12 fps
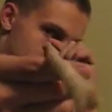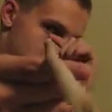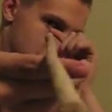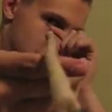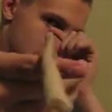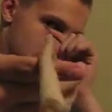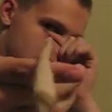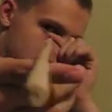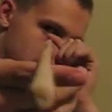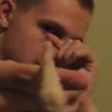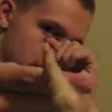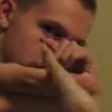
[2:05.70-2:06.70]
he's got
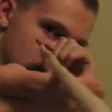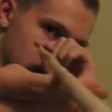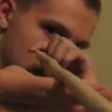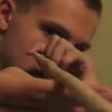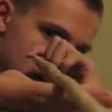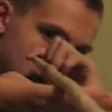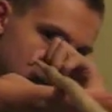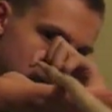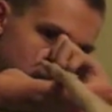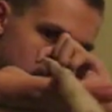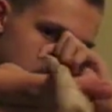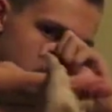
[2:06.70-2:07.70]
some
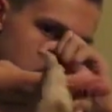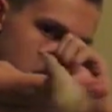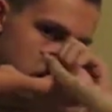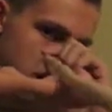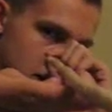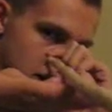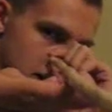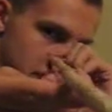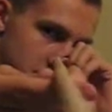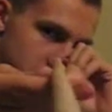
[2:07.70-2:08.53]
pretty crazy bends,